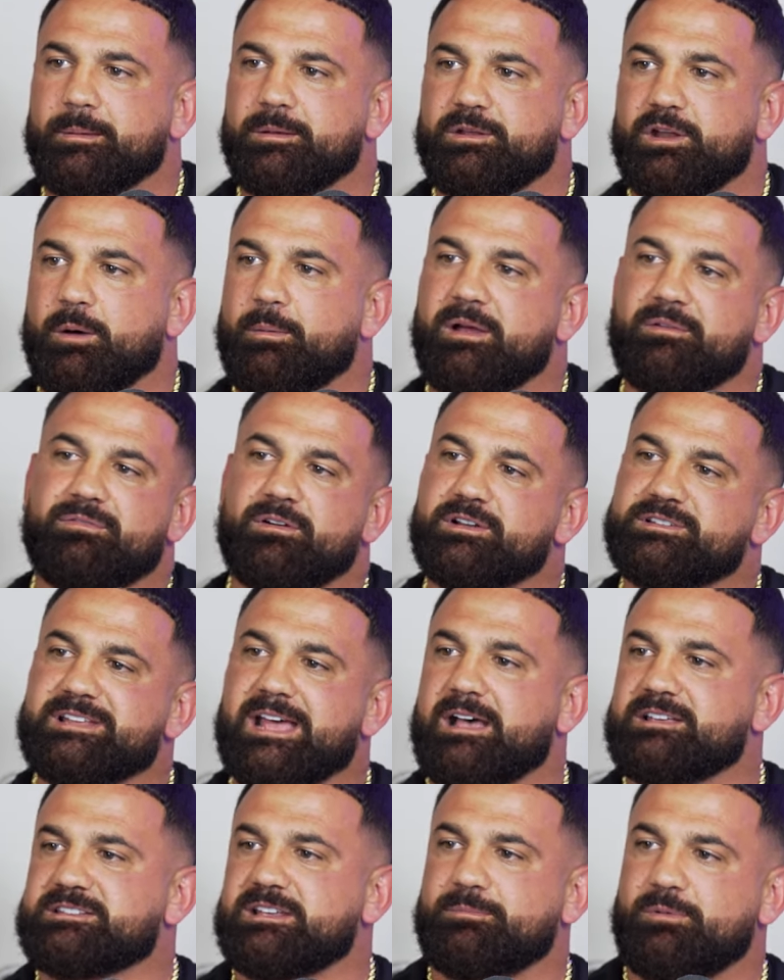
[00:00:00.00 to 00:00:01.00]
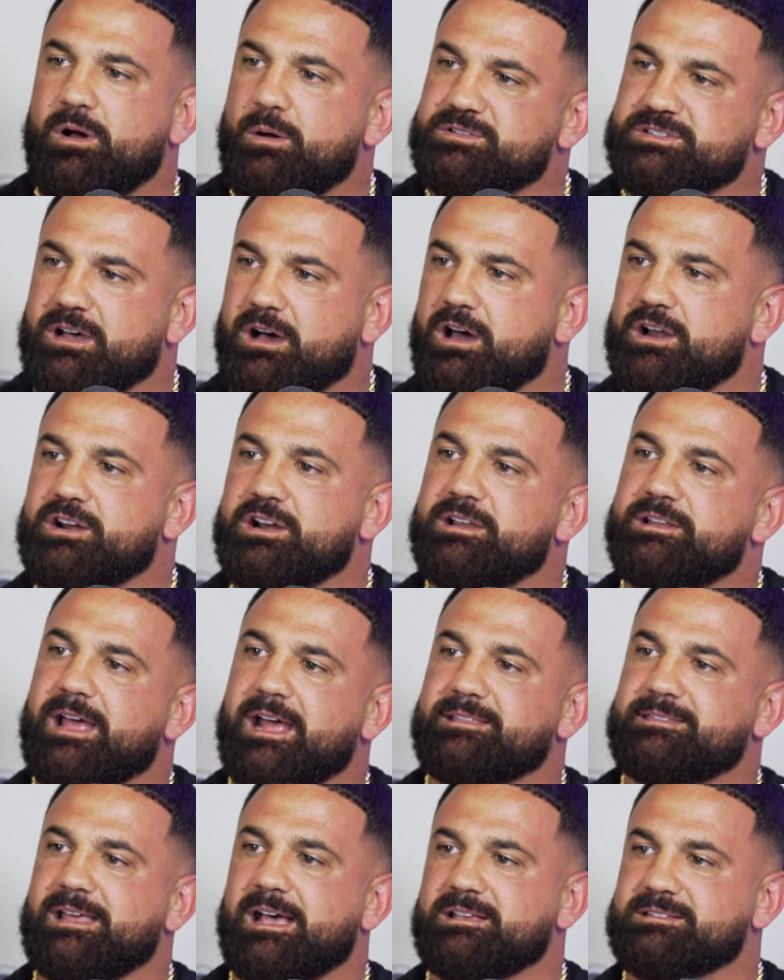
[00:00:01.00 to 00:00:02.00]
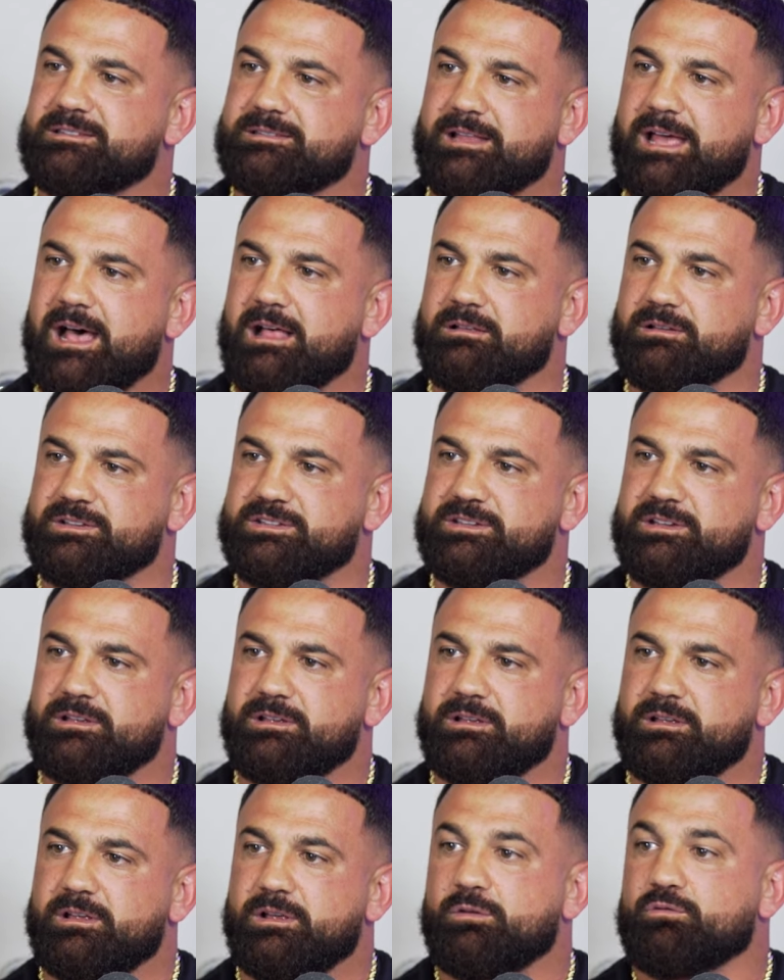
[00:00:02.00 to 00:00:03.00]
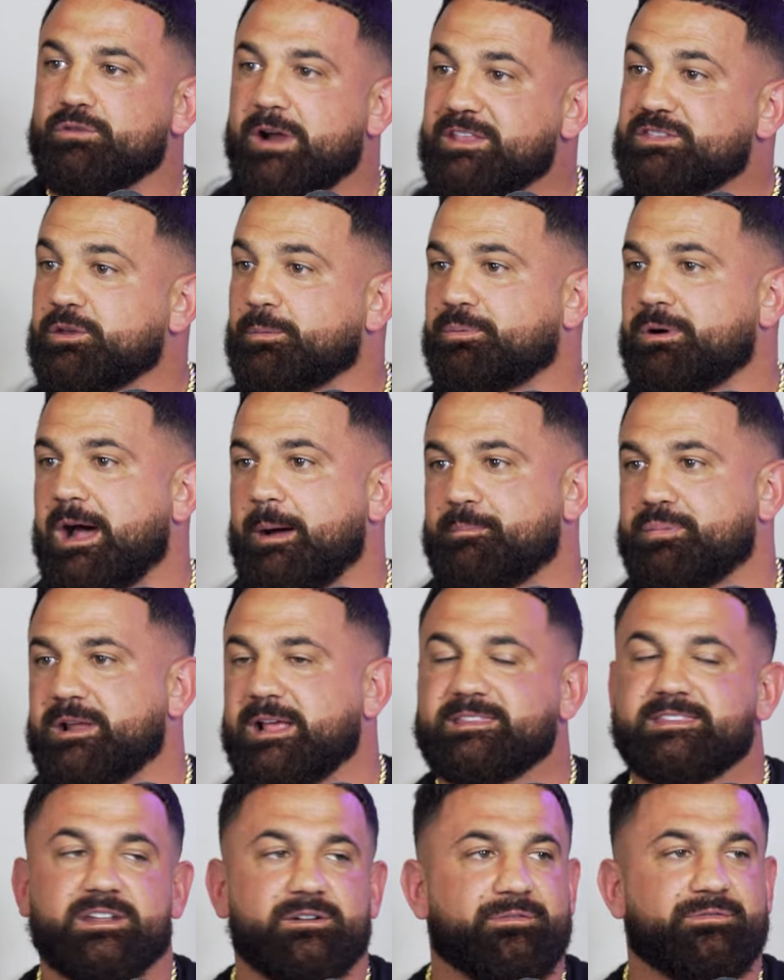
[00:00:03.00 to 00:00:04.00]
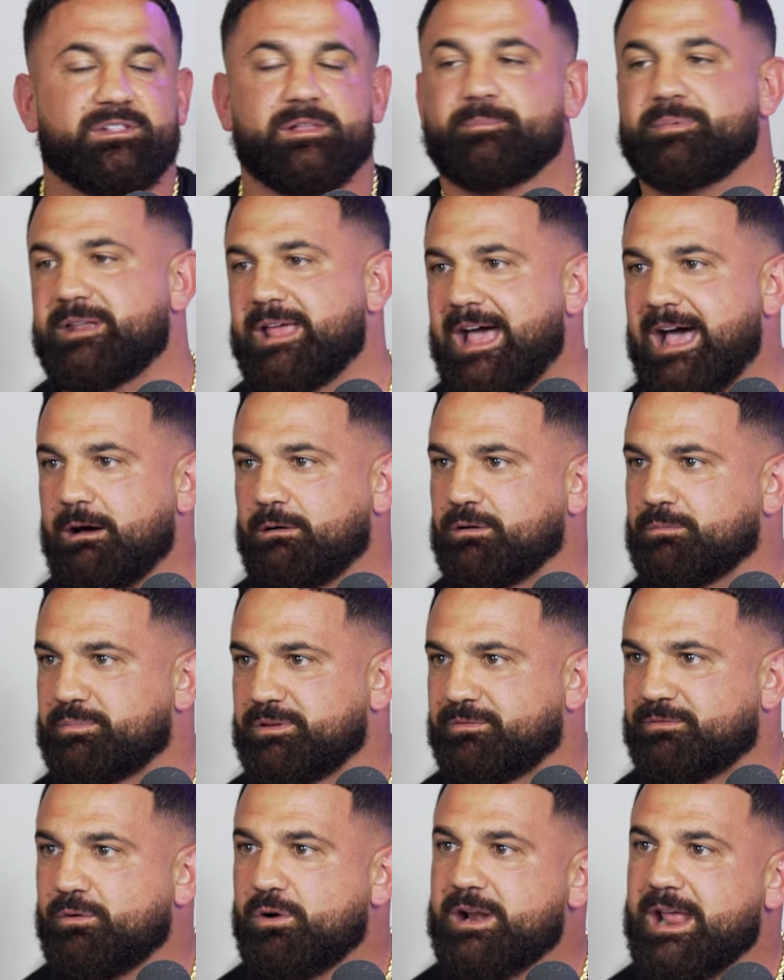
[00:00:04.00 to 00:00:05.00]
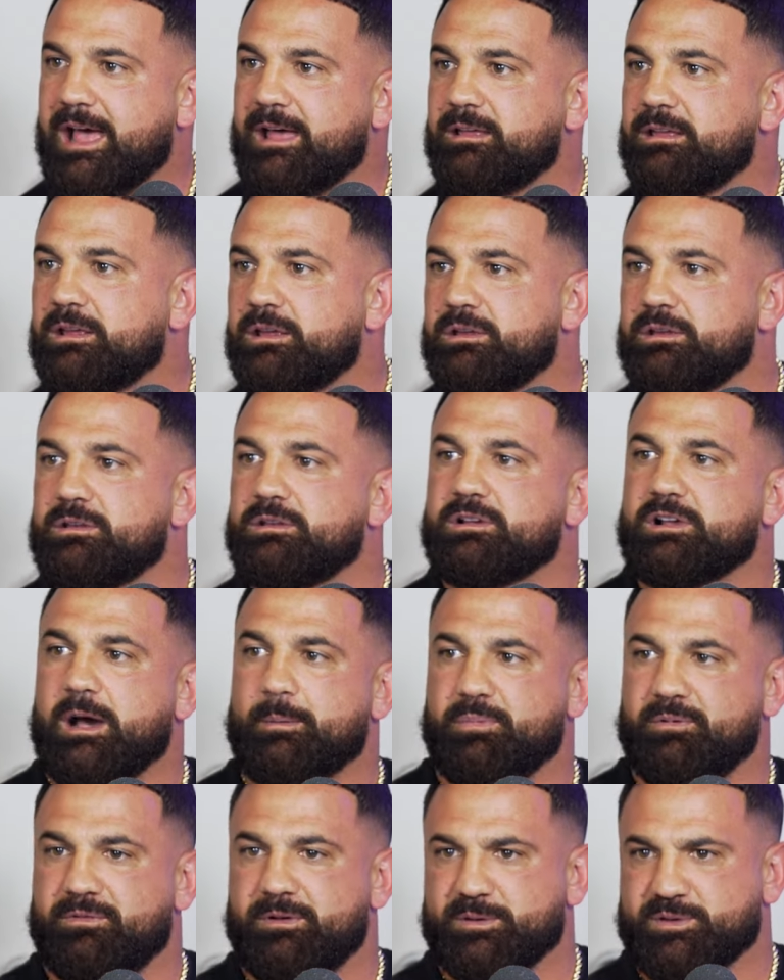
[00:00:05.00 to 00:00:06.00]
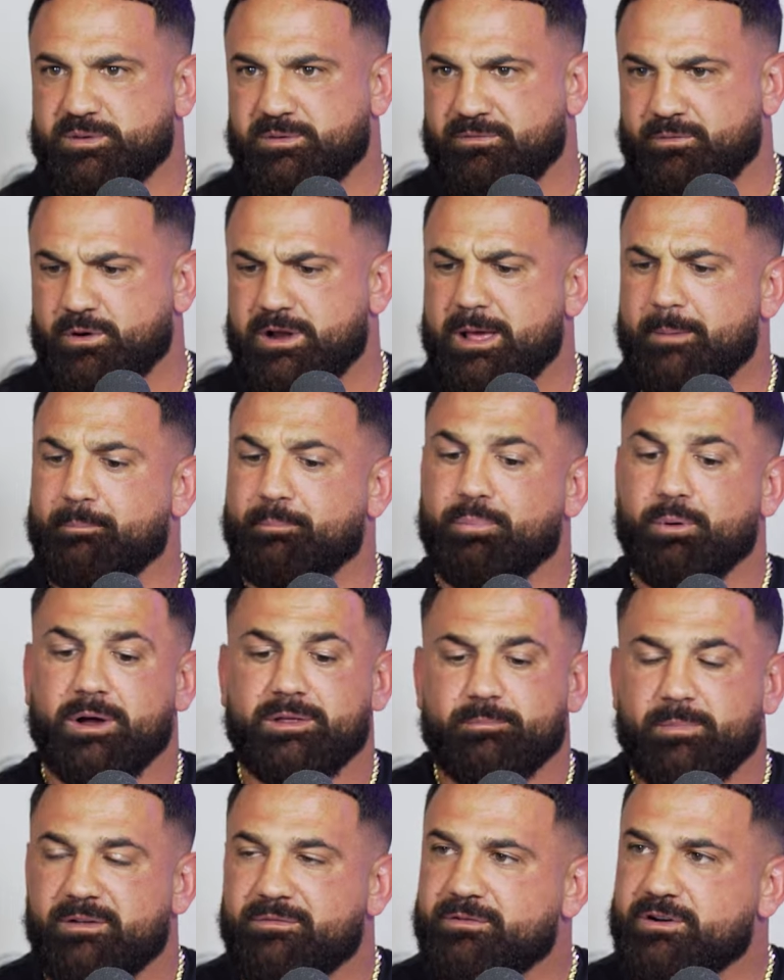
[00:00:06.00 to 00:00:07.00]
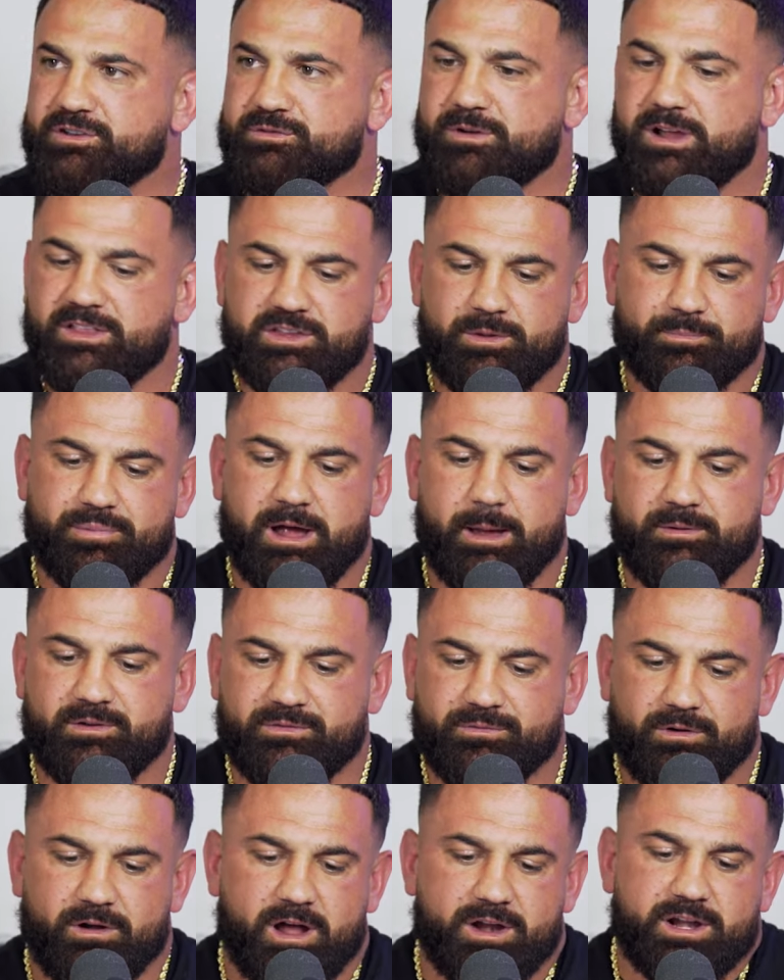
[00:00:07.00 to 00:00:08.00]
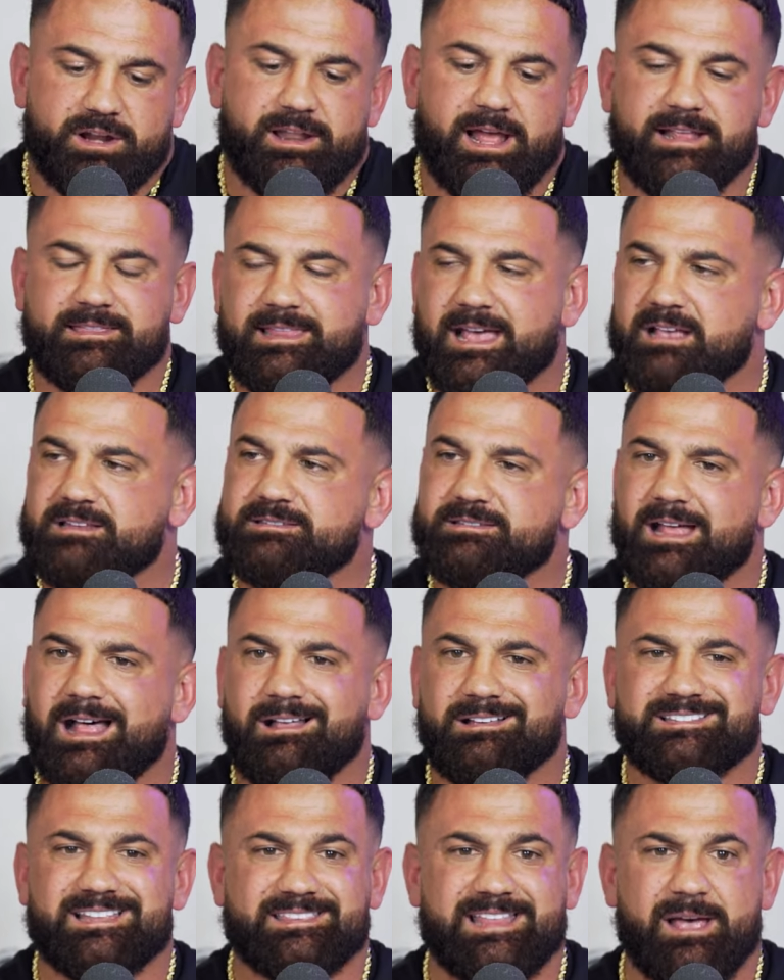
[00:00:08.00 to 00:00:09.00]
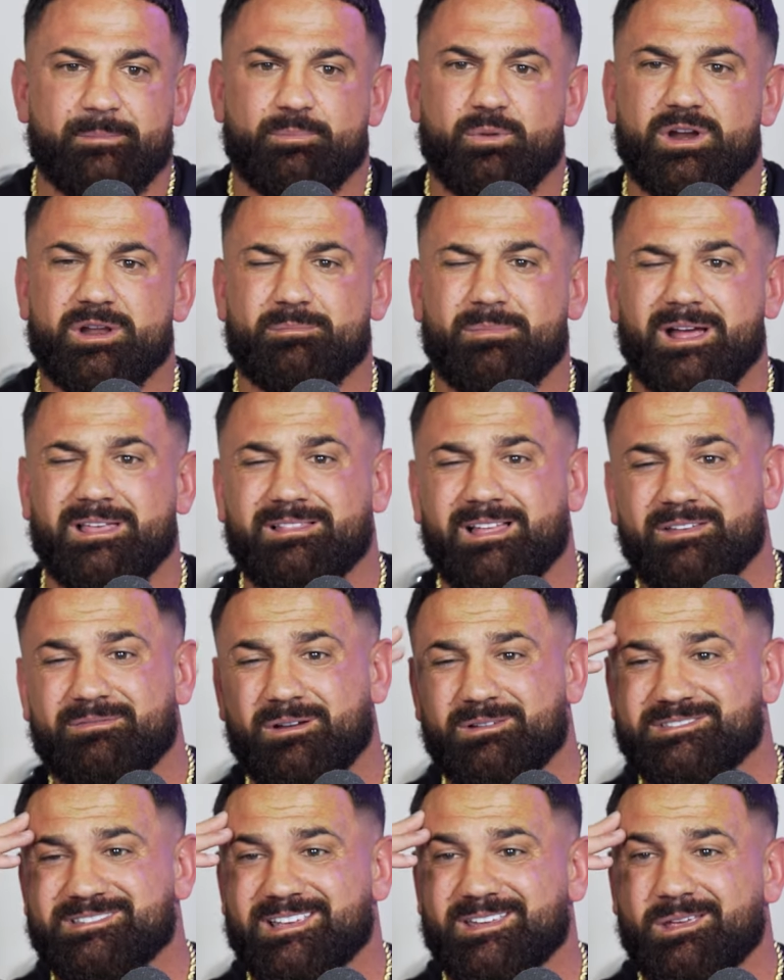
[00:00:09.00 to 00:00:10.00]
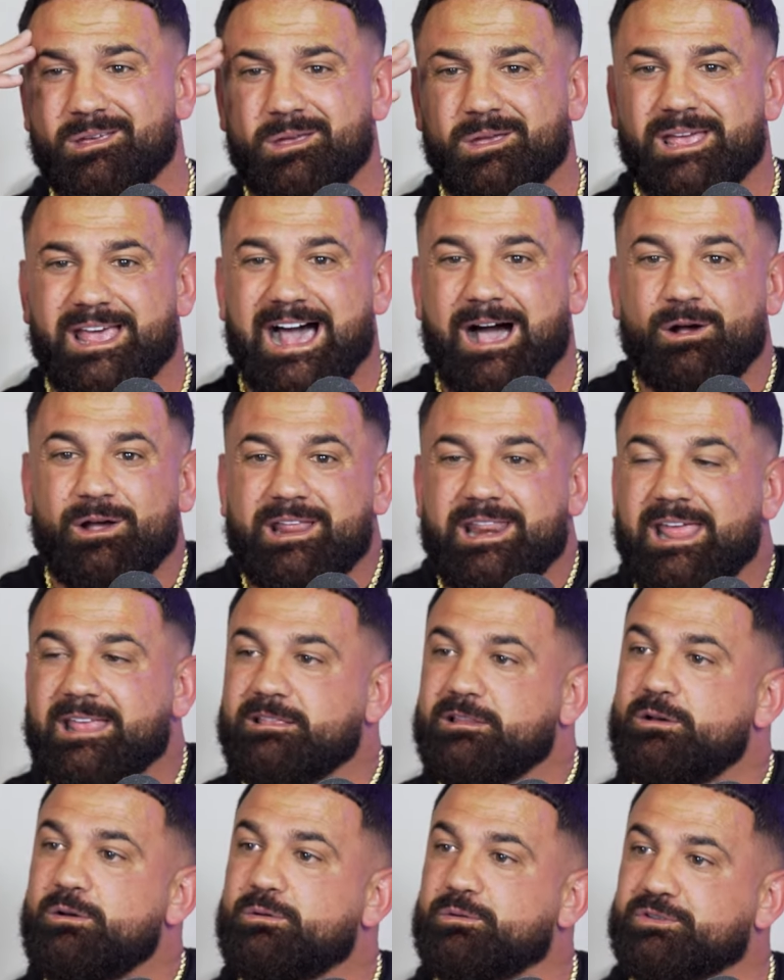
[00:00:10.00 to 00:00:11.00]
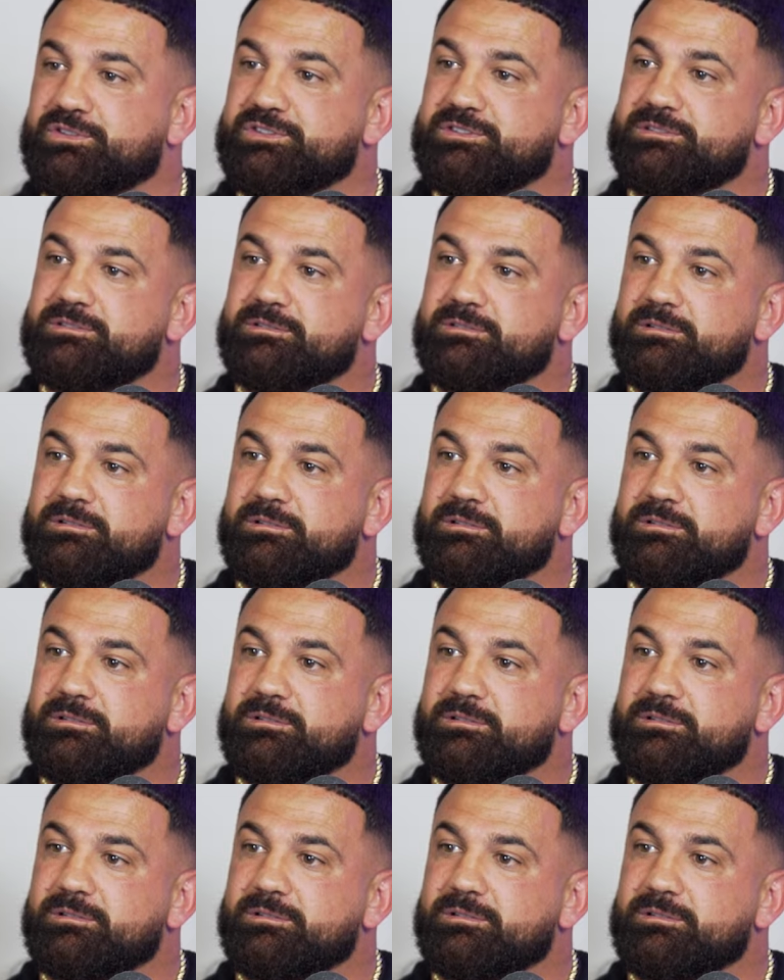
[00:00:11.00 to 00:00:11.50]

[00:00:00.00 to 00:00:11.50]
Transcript: You know, my first house I bought was $109,000. Rental property. I did a flip in Howell before that, a couple flips before that, but my first rental property was for $109,000. At that point in my life, I was like, how can I lose?